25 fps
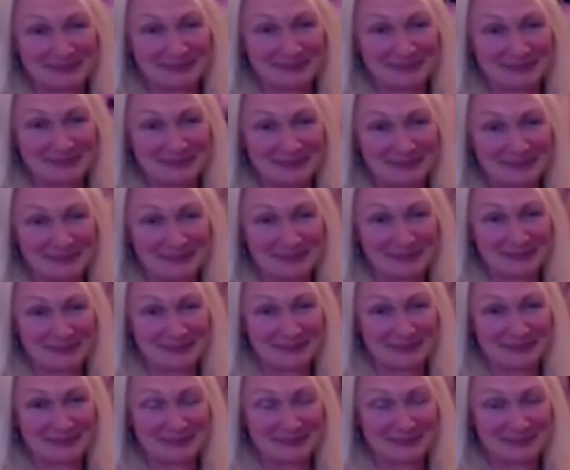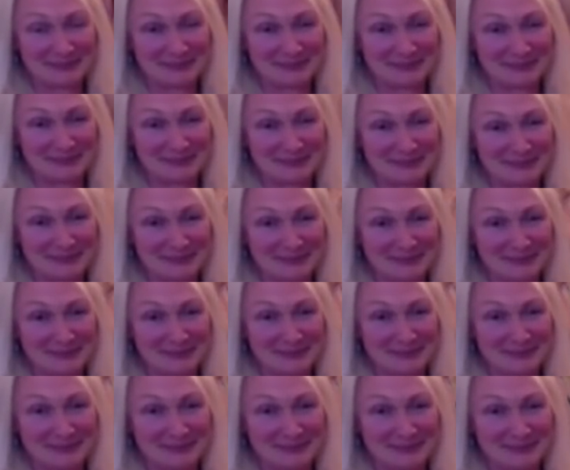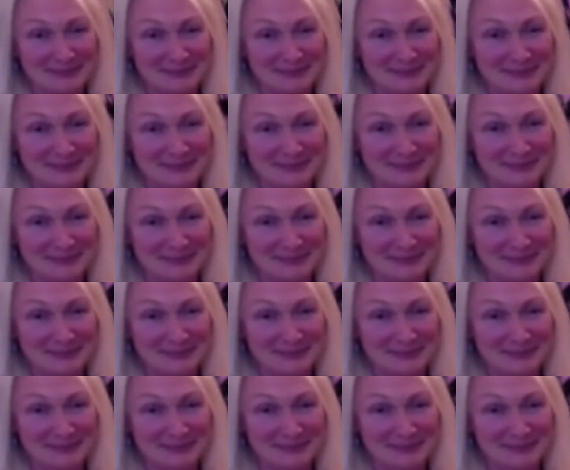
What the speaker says: (silent)